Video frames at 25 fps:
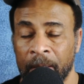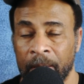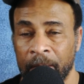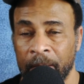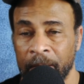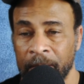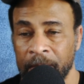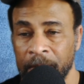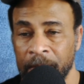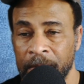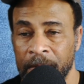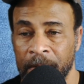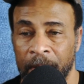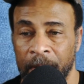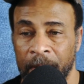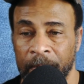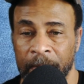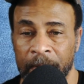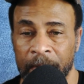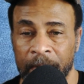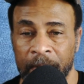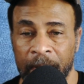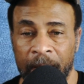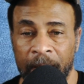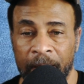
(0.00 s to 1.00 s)
This is
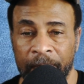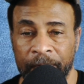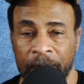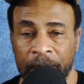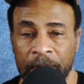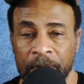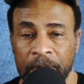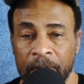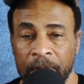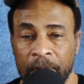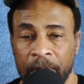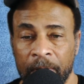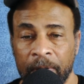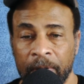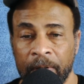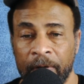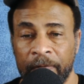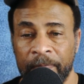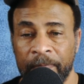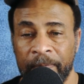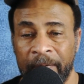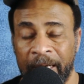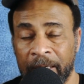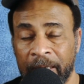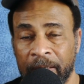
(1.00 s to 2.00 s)
something that I first learned
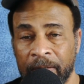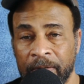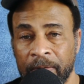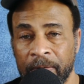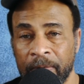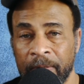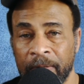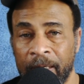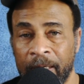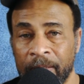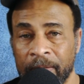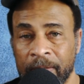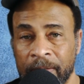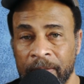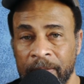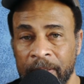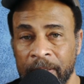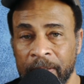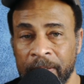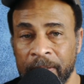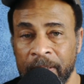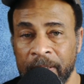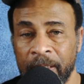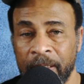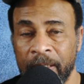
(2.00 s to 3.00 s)
of back in
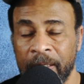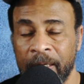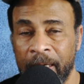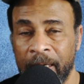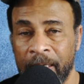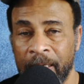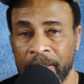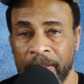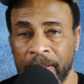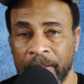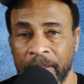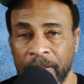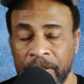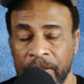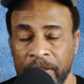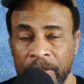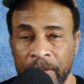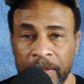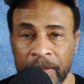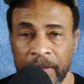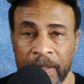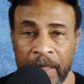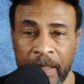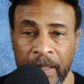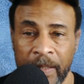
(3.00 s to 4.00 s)
2016 as an
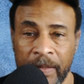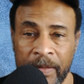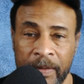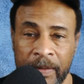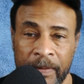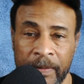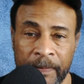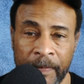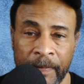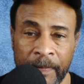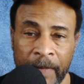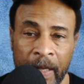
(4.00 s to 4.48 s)
insurance agent.